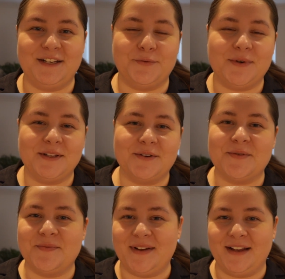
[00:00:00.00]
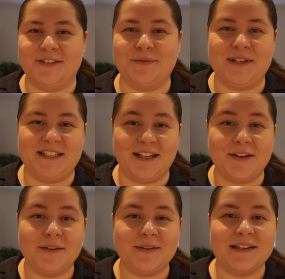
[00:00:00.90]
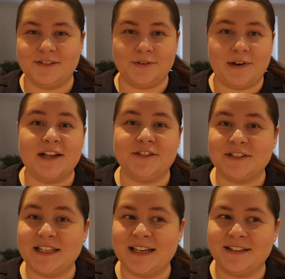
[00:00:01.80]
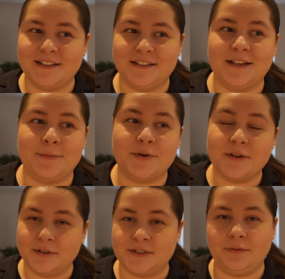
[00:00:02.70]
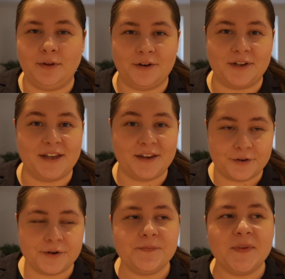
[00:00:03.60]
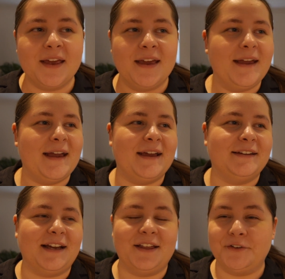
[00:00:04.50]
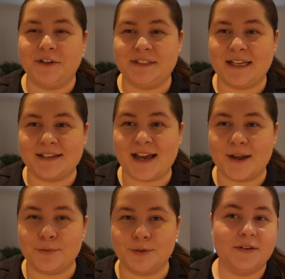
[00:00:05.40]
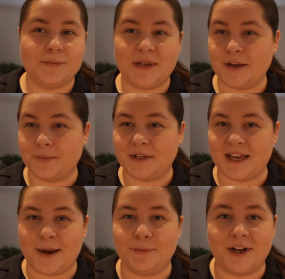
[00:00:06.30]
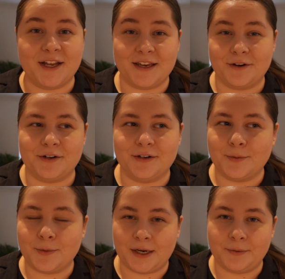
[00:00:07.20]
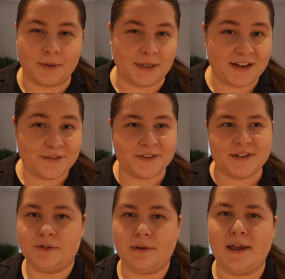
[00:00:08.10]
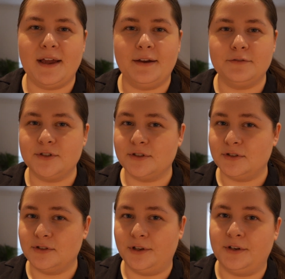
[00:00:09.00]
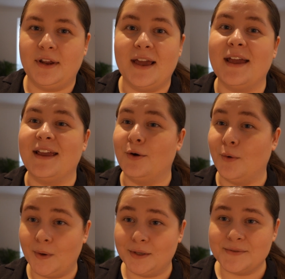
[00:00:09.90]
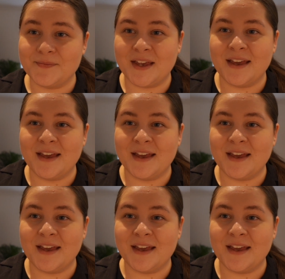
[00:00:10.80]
and welcome back to my channel. So I just ended the previous vlog here, and I thought that I would pick up the camera here where we left. So I have just done a haul,